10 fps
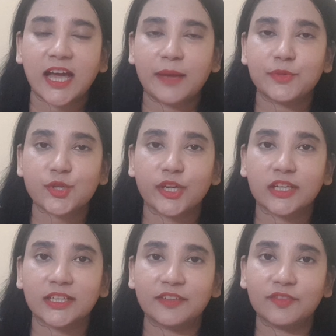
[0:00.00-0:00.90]
i'm sure it
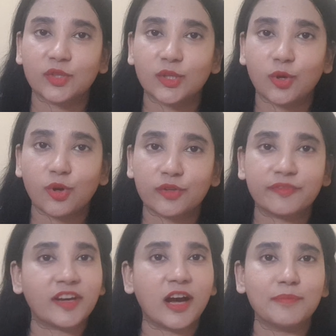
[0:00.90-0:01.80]
will give you a lot
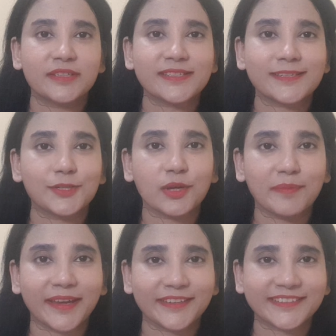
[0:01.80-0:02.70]
of calmness in your
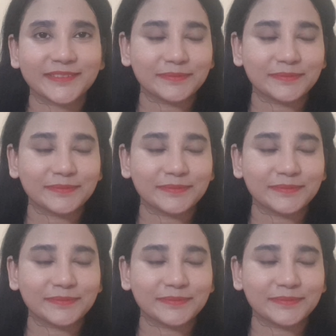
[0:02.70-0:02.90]
mind